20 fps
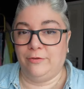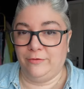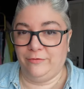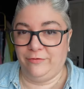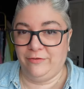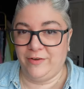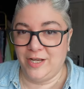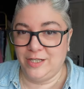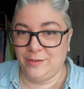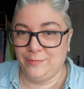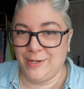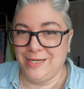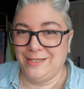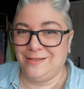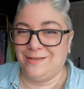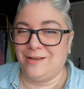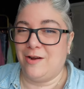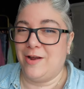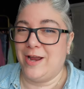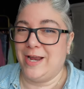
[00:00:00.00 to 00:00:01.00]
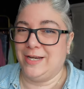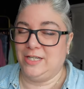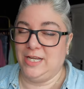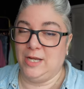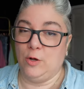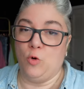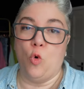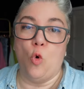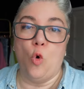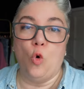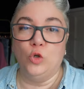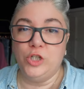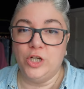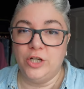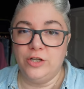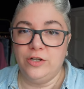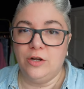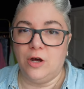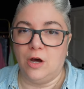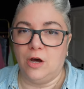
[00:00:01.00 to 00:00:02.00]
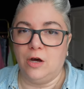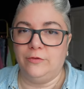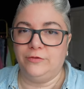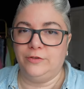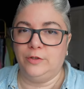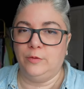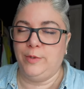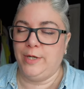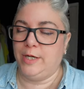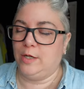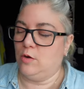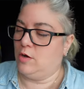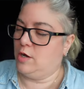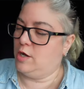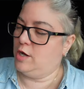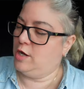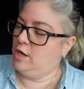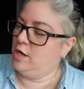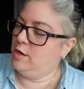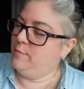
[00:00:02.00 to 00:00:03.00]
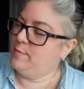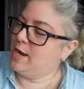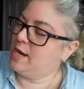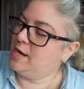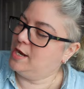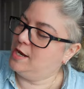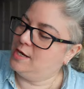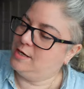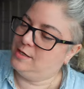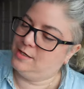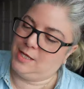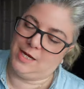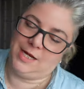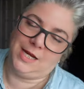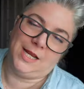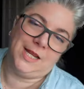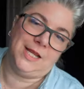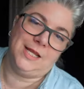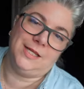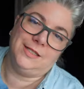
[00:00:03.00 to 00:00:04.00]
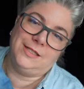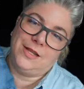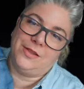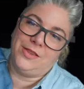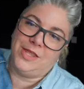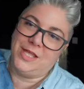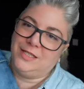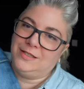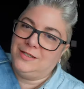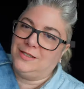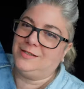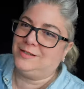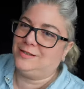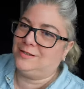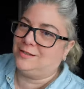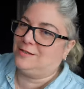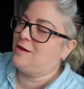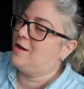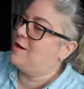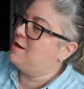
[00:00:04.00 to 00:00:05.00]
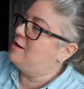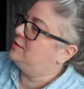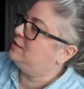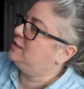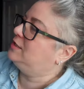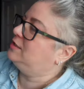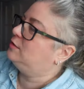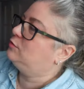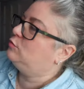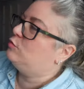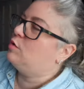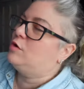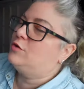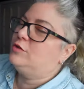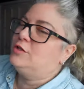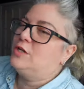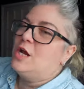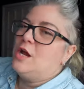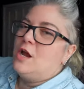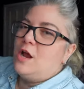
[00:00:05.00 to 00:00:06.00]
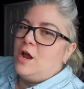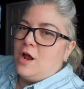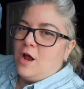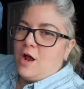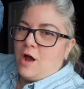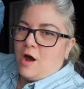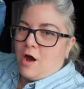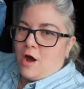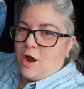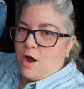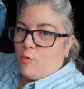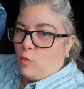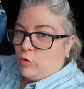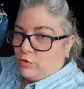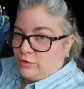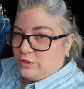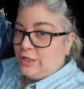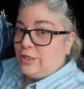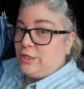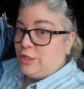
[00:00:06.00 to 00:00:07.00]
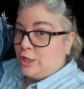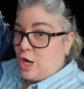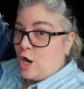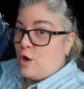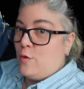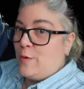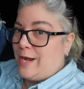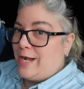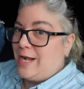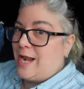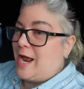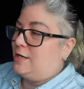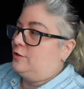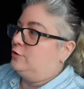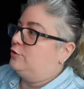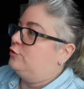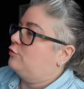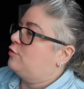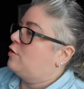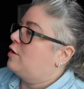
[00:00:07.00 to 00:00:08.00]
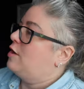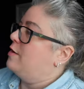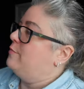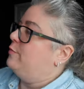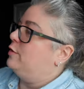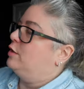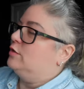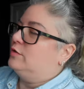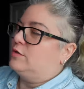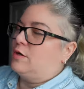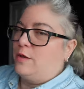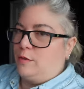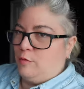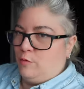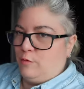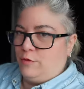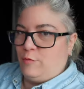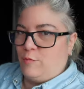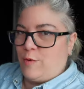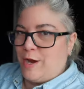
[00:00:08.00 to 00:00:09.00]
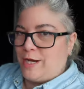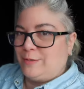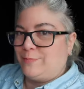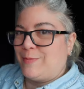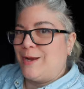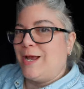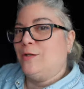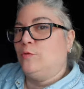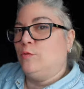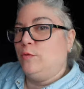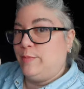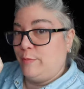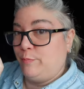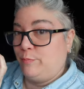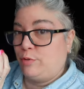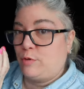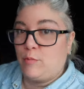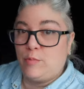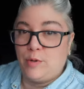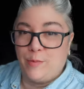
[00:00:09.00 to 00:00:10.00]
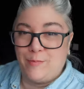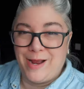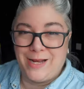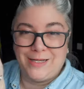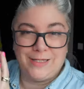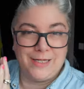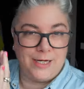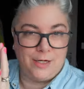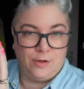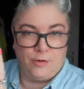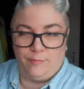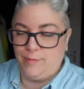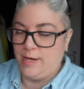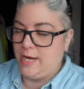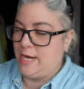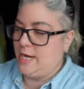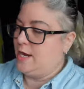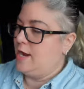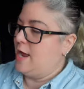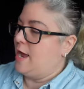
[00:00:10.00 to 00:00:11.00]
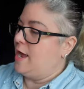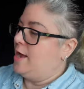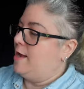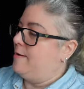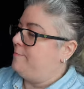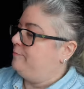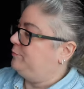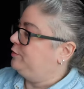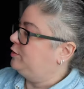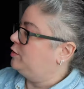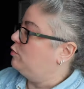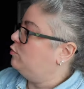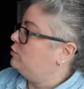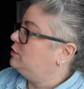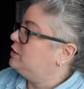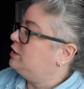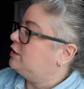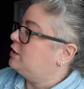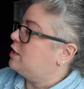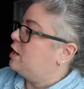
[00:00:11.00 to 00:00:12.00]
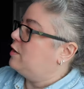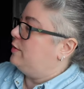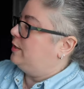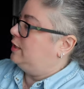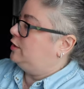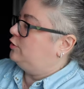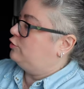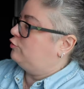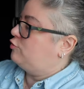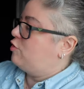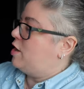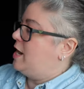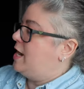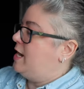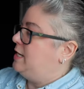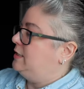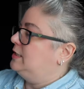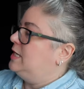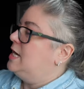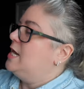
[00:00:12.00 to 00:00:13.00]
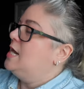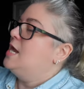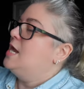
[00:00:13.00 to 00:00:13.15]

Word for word: the first piece that I actually ordered after we got home, and that is this skirt. This is what I wanted to go in and try because I thought the waistband would be problematic on me. Um, so I wanted to go in and try it.